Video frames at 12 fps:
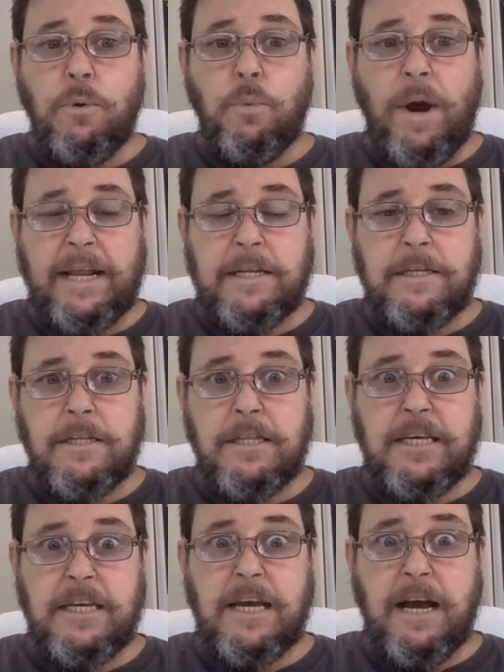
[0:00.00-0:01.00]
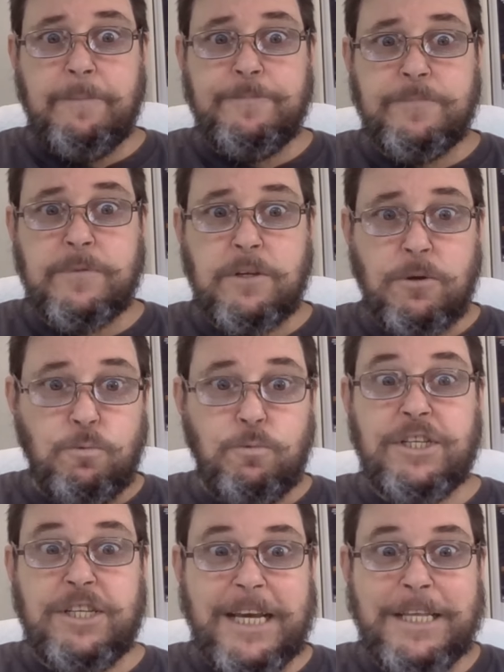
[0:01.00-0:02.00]
when we
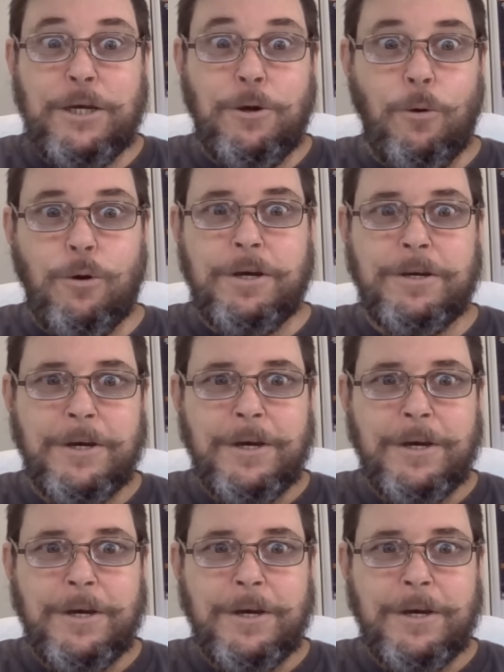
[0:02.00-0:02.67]
see the Ork